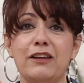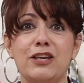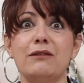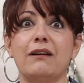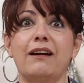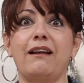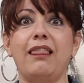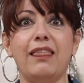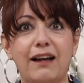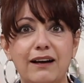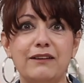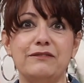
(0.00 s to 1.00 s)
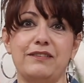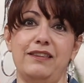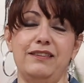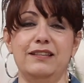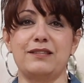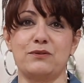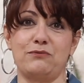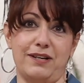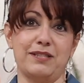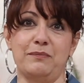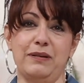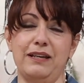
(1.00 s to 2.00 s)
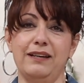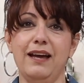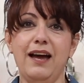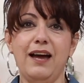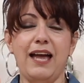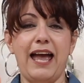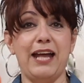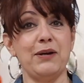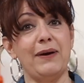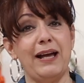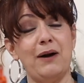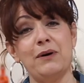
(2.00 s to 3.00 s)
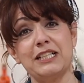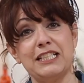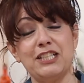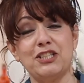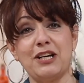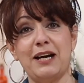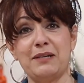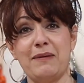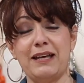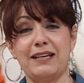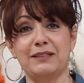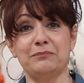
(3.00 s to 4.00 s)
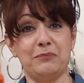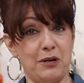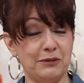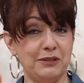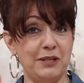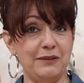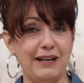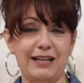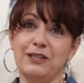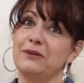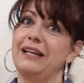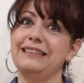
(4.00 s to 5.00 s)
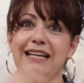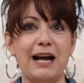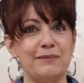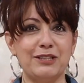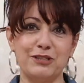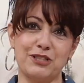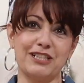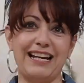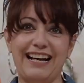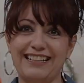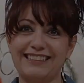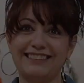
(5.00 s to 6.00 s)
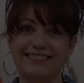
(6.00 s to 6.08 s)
you are going to love this recipe. Anyway, I want to teach you how to make it. Pronto? Allora andiamo a cucinare.